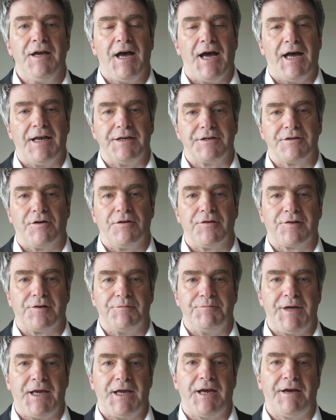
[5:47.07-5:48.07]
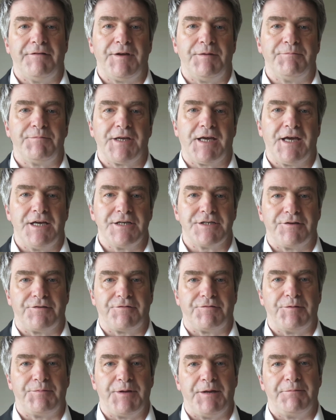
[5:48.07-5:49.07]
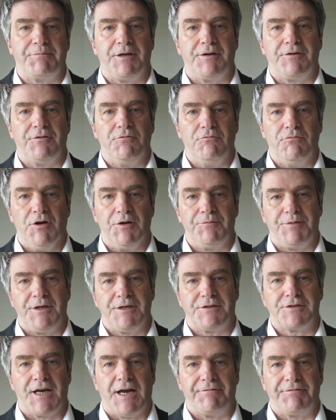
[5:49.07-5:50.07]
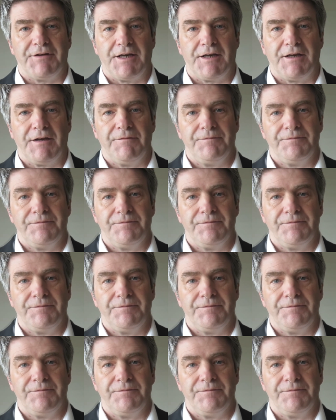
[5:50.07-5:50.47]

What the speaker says: and it also may have implications for people who would be travelling.